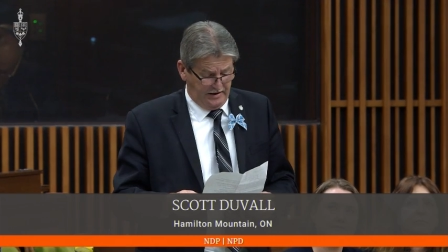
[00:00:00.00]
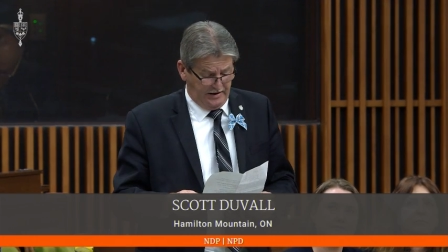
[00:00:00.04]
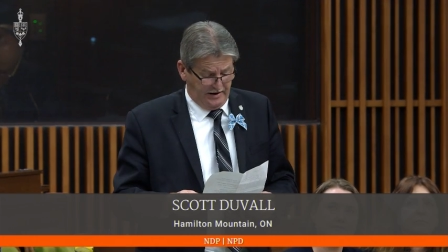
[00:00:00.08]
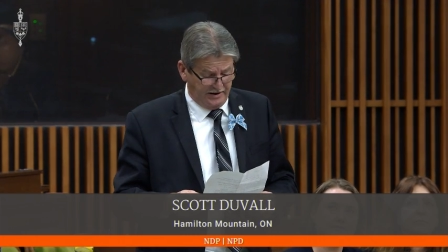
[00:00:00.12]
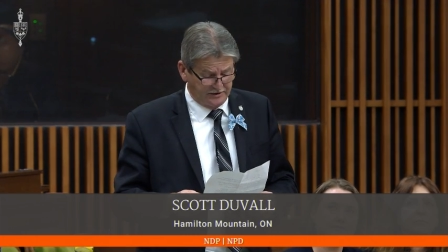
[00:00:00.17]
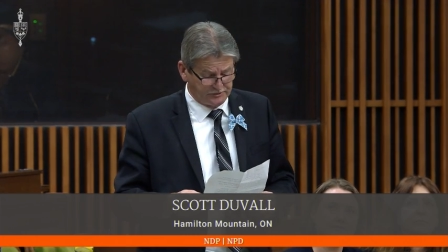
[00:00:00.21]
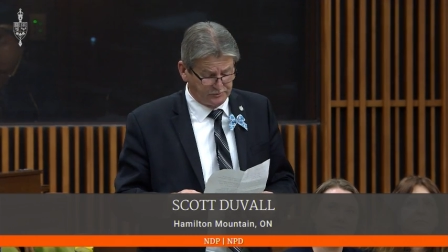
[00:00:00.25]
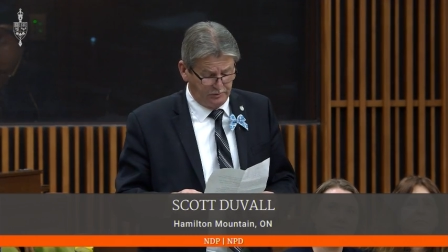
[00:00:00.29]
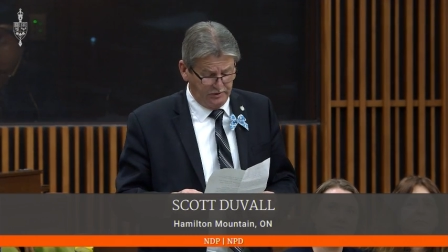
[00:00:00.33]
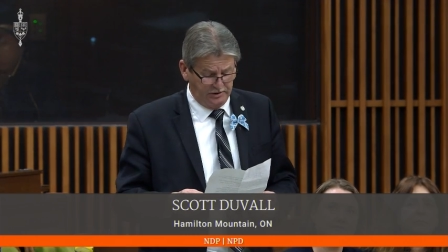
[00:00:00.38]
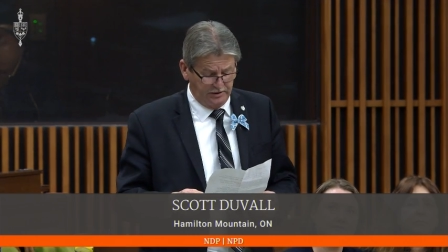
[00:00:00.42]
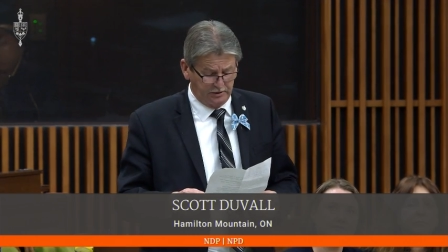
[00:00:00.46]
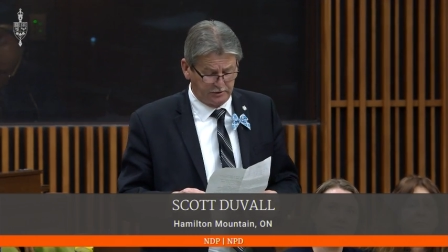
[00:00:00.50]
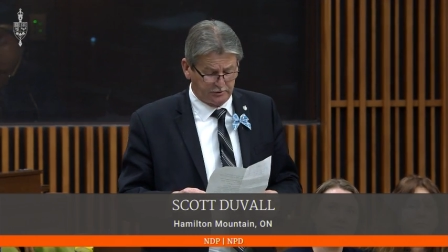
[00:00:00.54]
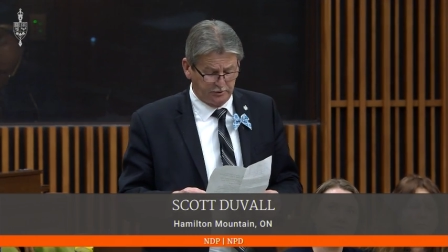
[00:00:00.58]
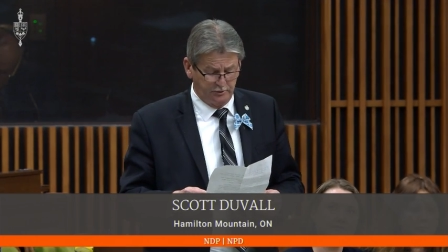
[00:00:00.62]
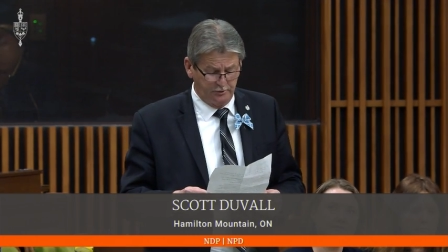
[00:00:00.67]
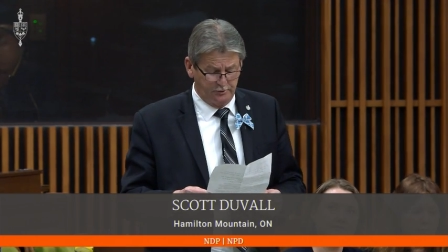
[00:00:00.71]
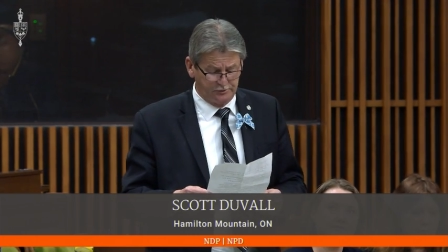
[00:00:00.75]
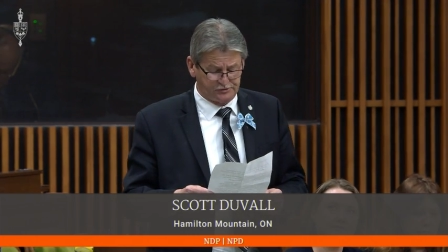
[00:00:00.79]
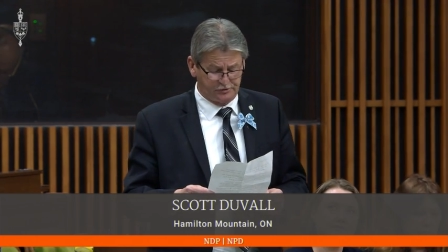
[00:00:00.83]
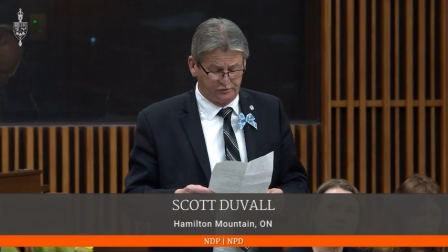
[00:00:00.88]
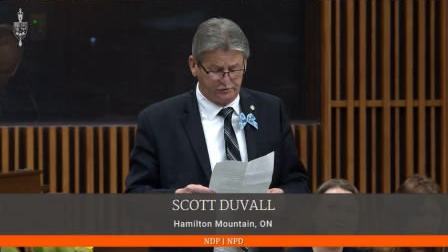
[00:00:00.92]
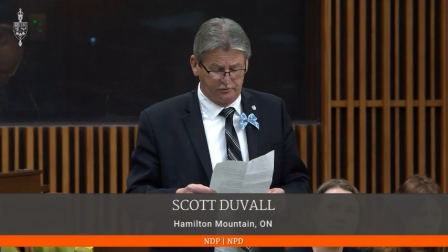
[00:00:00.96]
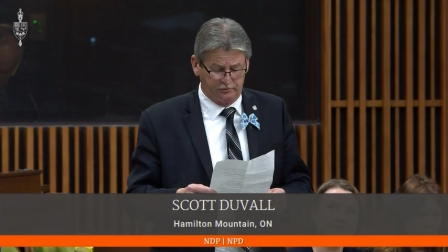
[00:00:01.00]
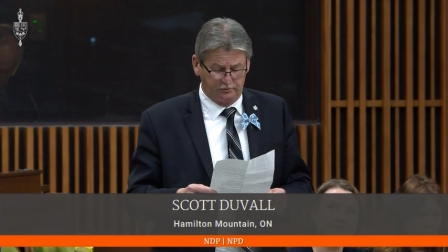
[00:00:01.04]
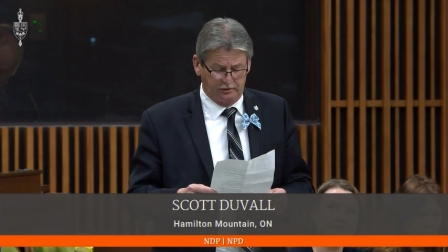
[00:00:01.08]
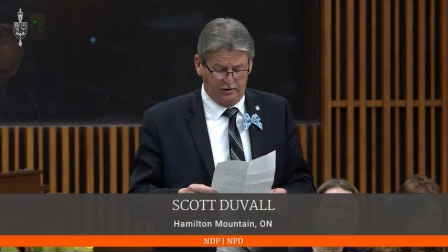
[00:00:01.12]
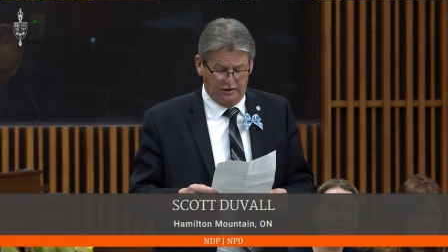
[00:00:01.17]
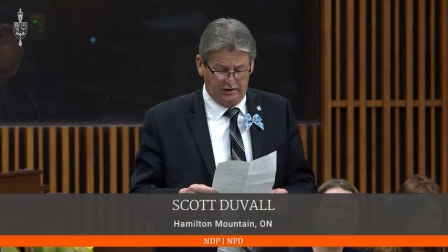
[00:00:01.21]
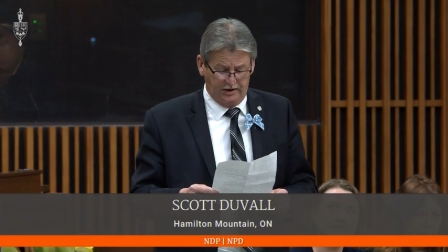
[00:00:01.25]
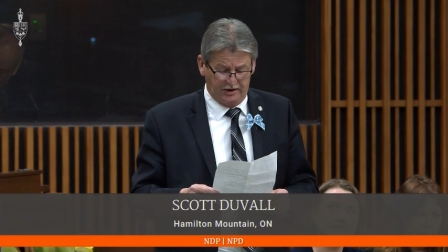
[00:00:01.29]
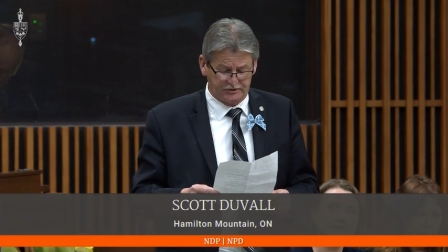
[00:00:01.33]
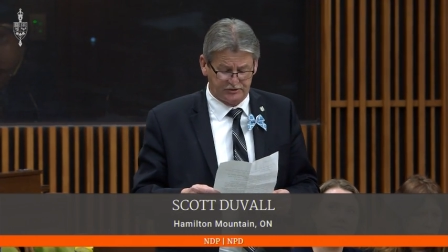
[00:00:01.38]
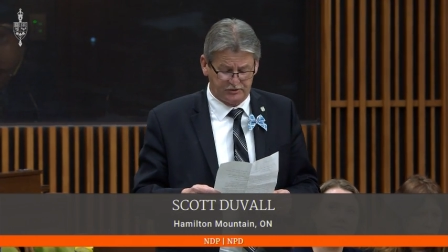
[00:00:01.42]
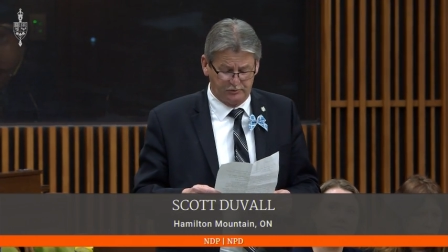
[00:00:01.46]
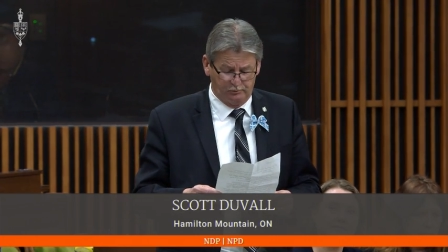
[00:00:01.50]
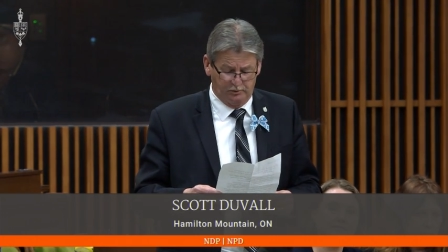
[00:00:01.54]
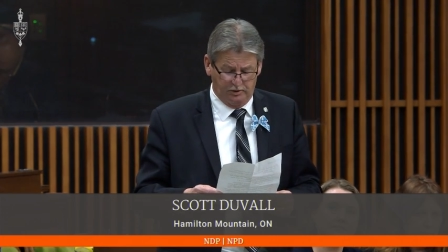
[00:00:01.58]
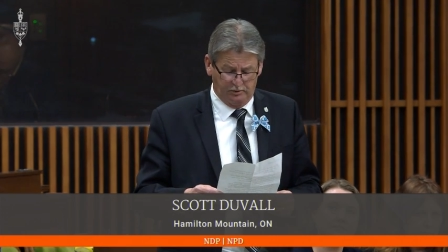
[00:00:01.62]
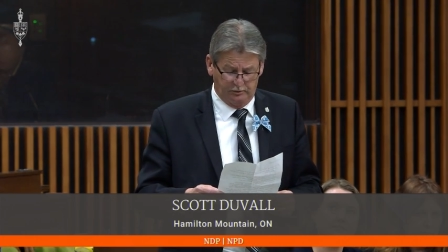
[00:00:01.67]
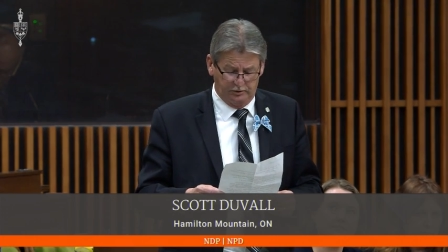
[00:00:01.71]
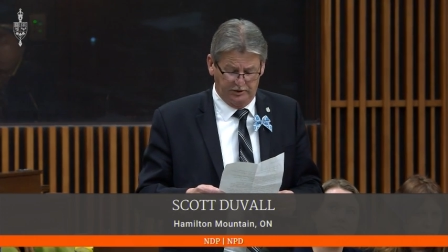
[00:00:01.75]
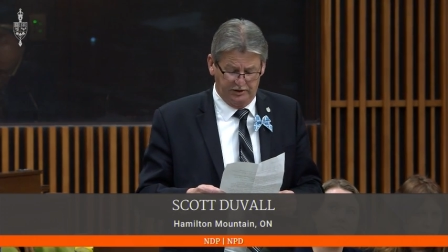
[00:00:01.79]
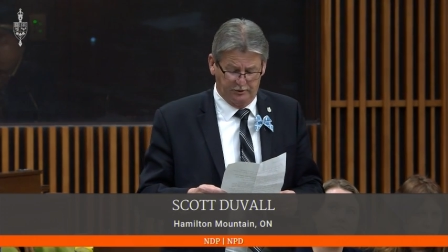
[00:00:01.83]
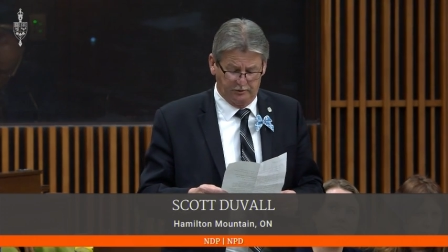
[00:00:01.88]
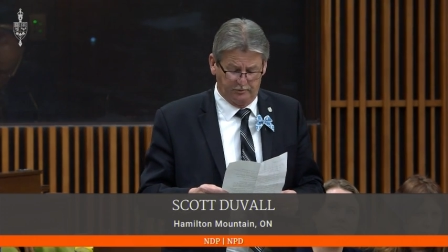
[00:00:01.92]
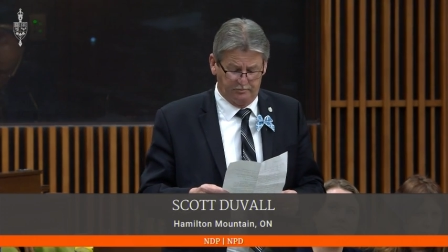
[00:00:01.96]
As we get closer to an election, we
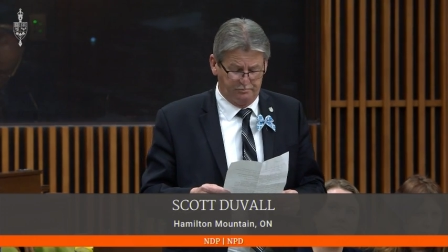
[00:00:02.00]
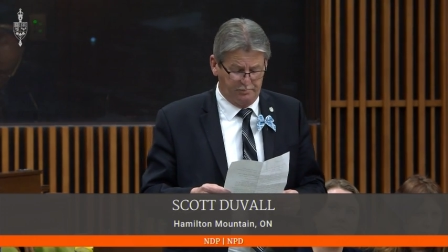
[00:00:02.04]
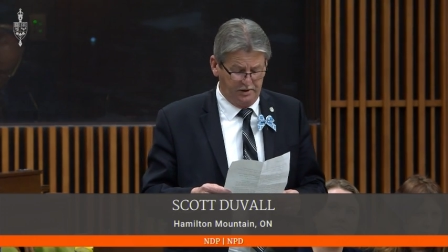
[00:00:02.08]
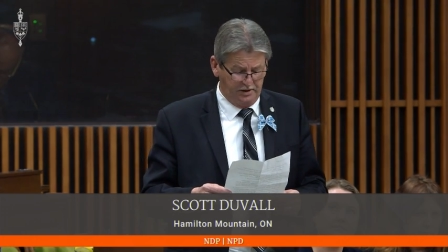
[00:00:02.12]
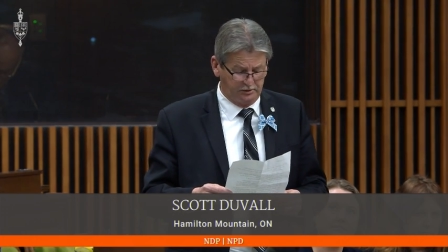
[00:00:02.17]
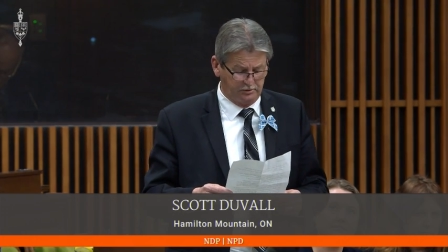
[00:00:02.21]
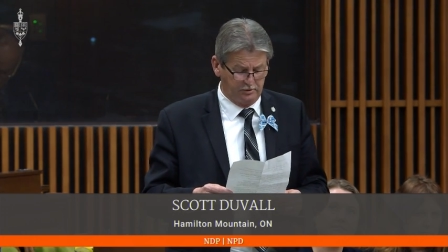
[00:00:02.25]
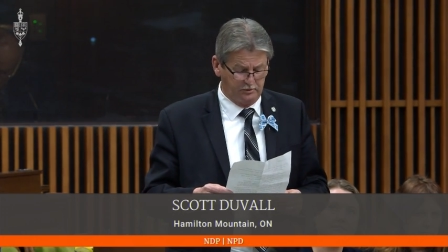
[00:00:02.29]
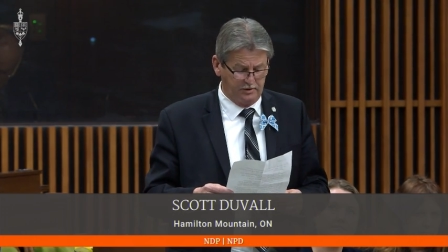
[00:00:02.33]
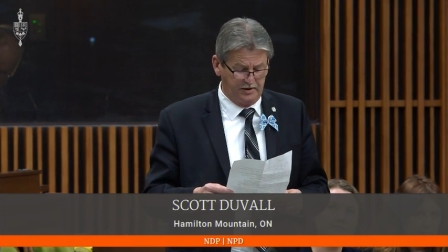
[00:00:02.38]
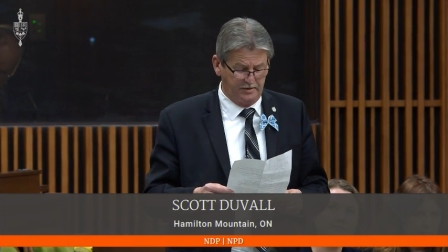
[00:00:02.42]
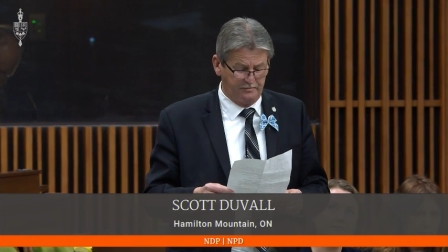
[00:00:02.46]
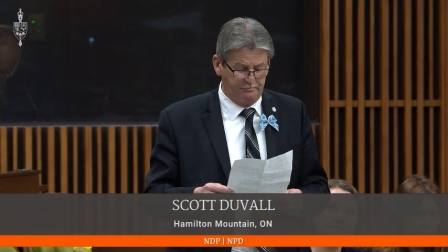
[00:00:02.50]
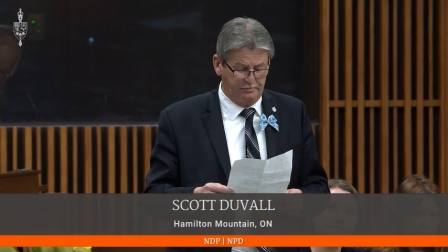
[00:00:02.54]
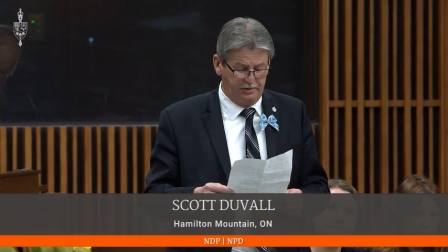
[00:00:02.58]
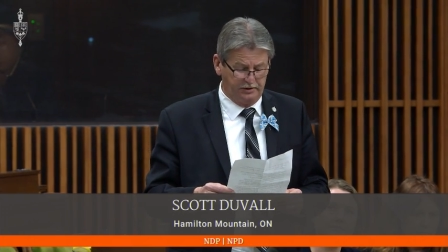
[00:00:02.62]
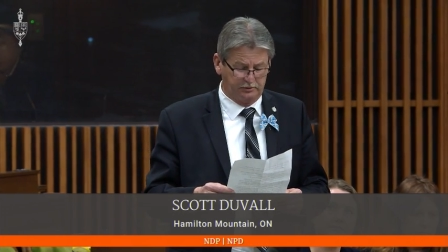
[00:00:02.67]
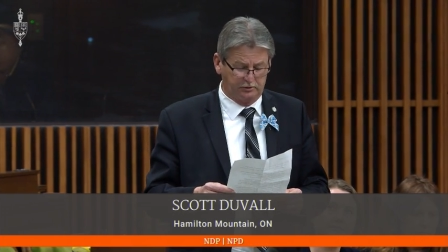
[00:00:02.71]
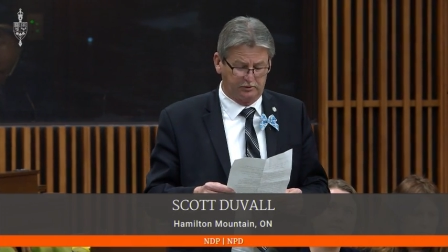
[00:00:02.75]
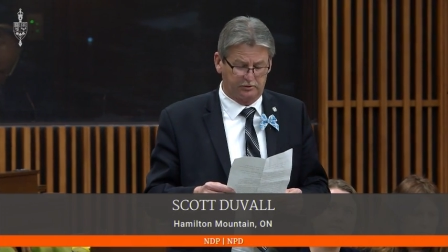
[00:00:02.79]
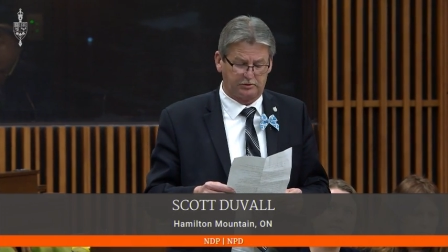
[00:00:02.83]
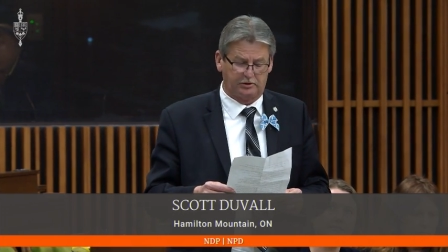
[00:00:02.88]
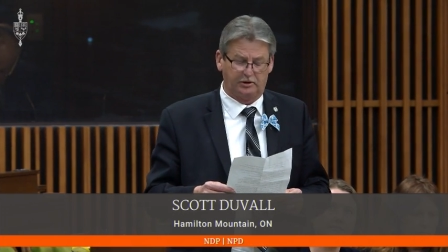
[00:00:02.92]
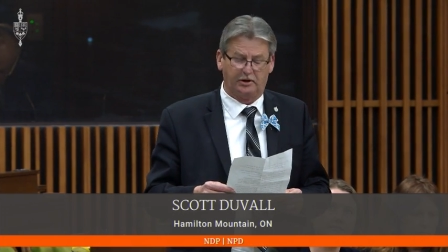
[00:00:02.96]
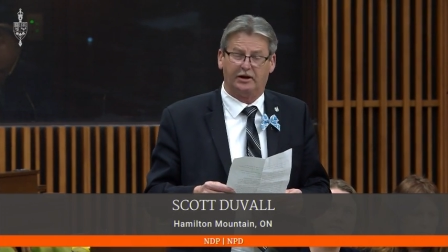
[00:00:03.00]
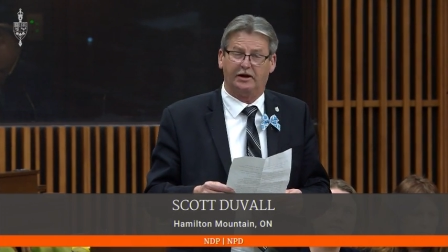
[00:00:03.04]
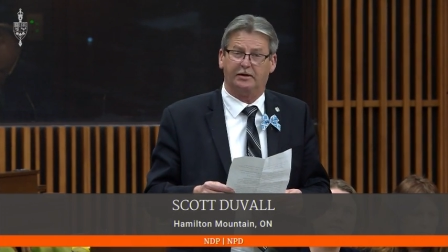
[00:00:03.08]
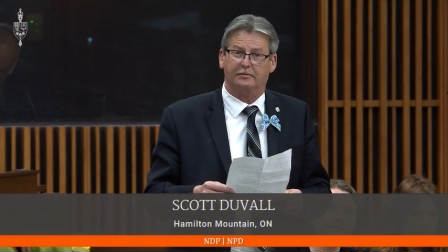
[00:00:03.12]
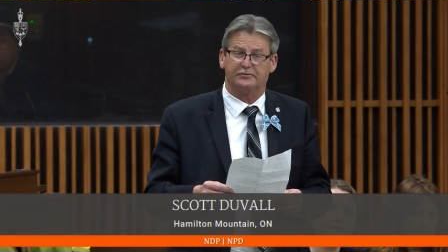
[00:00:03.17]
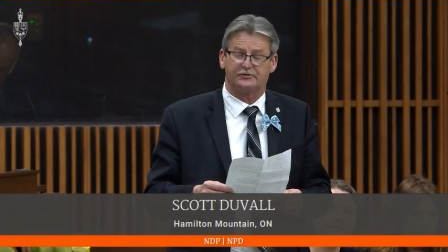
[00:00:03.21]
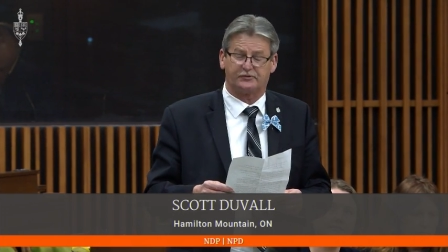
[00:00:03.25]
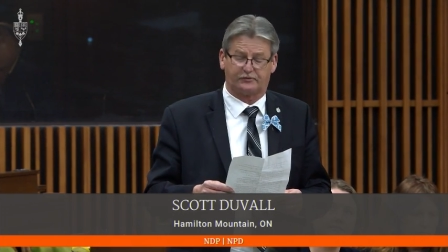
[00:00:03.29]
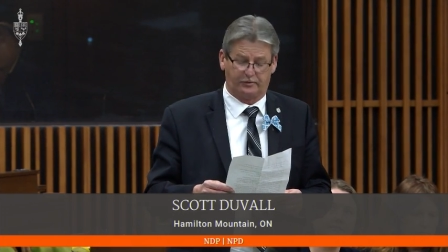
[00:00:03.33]
will hear bigger and bigger claims